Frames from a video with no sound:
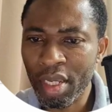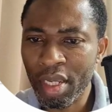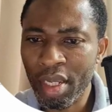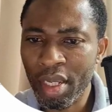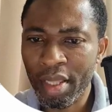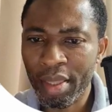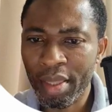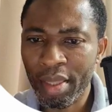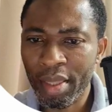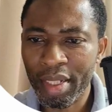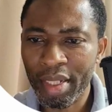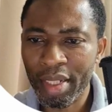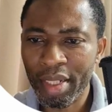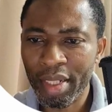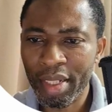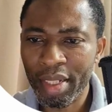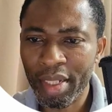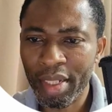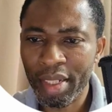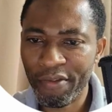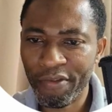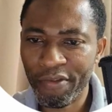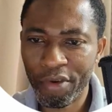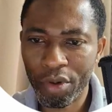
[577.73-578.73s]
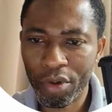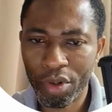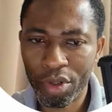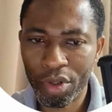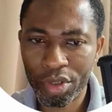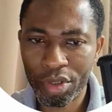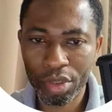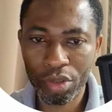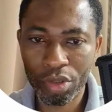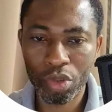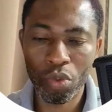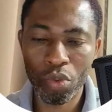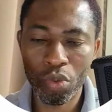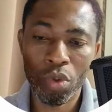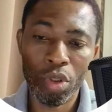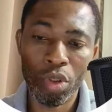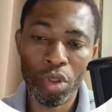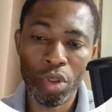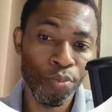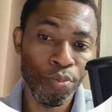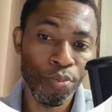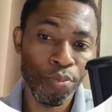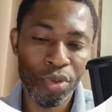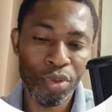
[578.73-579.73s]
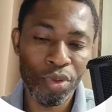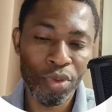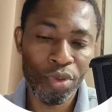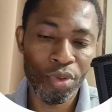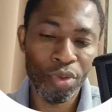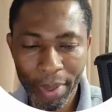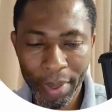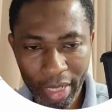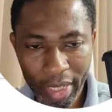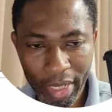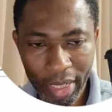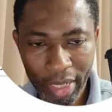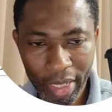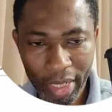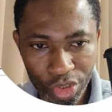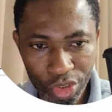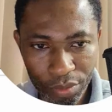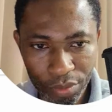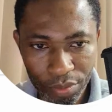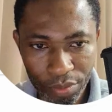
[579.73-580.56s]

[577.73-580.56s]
the next thing for us is to what to build our package.